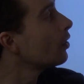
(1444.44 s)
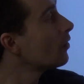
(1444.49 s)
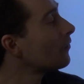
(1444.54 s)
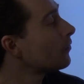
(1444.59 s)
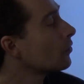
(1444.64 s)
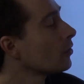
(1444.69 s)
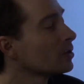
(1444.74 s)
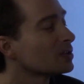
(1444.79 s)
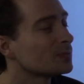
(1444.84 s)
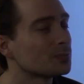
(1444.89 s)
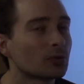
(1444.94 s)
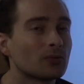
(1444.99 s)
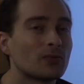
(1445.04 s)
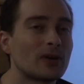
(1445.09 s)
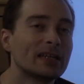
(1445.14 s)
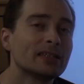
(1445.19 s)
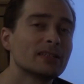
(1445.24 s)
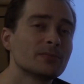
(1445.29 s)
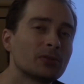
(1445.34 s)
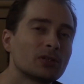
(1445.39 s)
of course,
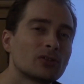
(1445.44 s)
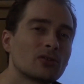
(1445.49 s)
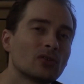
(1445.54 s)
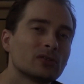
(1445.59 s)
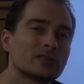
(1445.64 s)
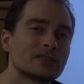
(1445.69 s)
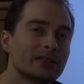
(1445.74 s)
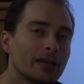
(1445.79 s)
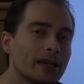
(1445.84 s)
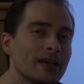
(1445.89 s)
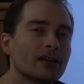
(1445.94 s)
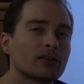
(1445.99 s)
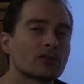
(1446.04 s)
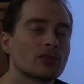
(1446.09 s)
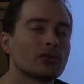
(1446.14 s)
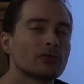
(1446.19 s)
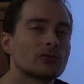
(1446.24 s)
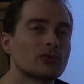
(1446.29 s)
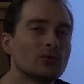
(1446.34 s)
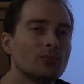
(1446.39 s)
provide it, because they are
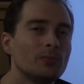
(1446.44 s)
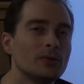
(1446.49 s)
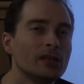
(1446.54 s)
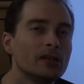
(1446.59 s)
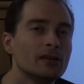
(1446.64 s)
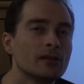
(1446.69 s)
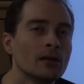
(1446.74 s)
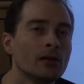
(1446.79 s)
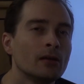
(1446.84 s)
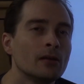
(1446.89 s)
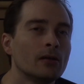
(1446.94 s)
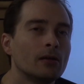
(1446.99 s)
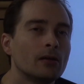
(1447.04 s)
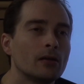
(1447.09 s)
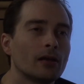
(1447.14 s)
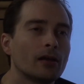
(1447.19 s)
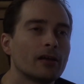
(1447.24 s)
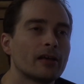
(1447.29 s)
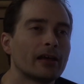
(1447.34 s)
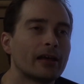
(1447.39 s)
going to be
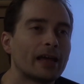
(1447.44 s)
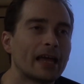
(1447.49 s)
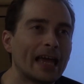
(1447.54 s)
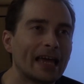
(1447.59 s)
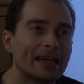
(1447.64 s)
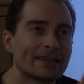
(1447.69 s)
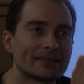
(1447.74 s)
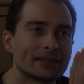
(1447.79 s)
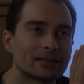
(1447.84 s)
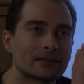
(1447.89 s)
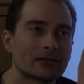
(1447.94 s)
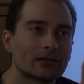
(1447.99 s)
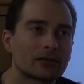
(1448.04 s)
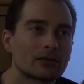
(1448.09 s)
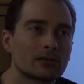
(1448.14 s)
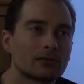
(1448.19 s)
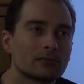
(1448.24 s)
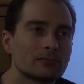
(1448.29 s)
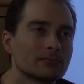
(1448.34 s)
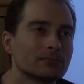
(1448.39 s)
as a
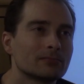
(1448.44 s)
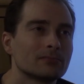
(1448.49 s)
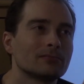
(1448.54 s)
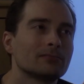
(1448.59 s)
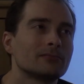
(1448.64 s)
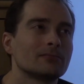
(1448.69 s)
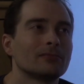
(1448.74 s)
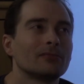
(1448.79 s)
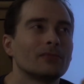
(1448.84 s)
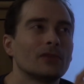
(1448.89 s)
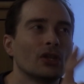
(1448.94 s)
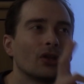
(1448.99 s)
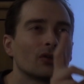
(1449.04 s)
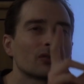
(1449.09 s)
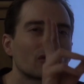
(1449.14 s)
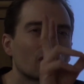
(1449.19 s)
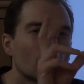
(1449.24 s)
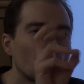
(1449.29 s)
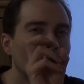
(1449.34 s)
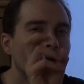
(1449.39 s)

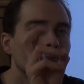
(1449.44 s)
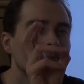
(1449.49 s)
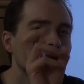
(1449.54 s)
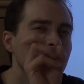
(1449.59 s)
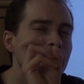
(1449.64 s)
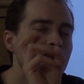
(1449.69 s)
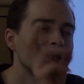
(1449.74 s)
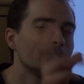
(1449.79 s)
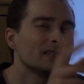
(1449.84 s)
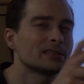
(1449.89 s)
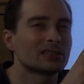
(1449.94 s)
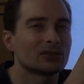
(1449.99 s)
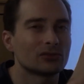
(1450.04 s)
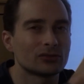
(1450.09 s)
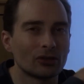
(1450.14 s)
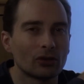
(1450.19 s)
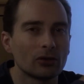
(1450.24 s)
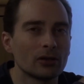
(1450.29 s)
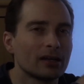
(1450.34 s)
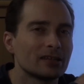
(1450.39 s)
not company, so
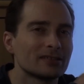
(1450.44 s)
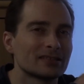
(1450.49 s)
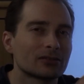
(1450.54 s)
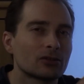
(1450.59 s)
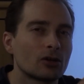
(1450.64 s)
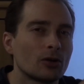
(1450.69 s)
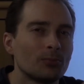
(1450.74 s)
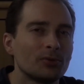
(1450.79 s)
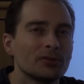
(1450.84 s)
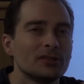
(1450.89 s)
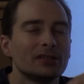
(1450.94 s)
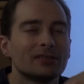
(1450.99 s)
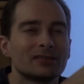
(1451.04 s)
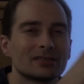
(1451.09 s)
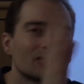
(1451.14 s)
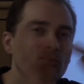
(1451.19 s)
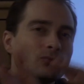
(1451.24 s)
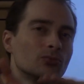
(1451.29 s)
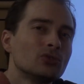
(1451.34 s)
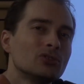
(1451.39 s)
Jolla as a company,
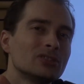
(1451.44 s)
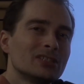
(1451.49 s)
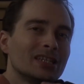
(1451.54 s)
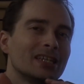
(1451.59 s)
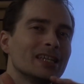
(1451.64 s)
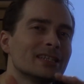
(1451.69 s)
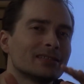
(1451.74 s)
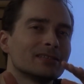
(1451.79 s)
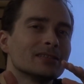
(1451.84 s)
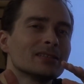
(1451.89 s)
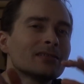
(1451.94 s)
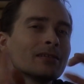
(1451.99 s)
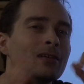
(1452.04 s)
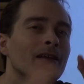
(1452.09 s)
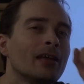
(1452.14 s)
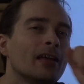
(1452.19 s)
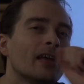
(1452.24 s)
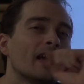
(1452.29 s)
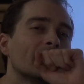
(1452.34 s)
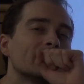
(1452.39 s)
the community isn't,
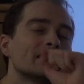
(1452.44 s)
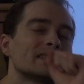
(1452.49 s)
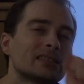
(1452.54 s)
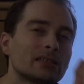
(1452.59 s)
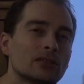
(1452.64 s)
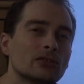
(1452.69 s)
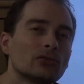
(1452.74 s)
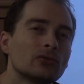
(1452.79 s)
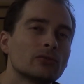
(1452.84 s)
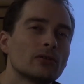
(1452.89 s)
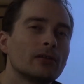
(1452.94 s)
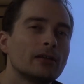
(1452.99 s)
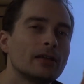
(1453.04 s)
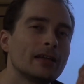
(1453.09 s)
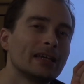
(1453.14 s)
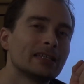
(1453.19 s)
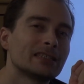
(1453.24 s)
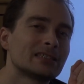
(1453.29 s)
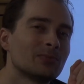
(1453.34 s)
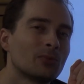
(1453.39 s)
and so
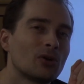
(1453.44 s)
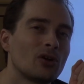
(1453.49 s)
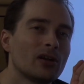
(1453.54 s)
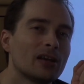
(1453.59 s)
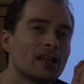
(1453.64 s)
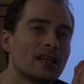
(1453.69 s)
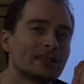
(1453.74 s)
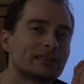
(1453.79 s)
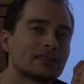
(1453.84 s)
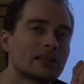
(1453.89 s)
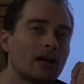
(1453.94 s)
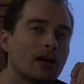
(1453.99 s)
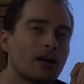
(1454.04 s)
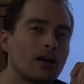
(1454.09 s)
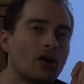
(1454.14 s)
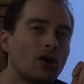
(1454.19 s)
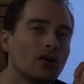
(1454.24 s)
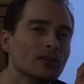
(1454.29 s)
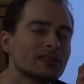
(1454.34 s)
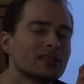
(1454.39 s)
it's more or less
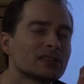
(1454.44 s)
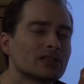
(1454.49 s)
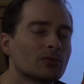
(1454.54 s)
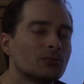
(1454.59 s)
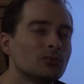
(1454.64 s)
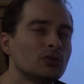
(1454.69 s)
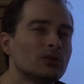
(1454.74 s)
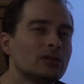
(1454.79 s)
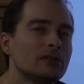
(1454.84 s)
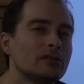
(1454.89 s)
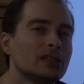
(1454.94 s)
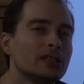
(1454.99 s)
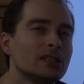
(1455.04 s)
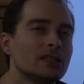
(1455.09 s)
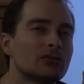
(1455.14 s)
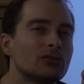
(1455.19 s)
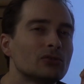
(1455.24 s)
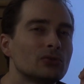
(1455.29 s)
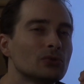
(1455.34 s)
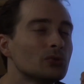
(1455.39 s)
on the
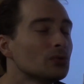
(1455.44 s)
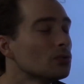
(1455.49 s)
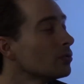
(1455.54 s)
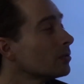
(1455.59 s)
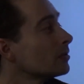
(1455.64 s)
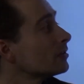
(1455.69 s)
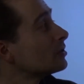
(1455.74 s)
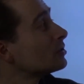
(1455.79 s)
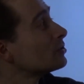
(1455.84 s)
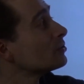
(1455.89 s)
community to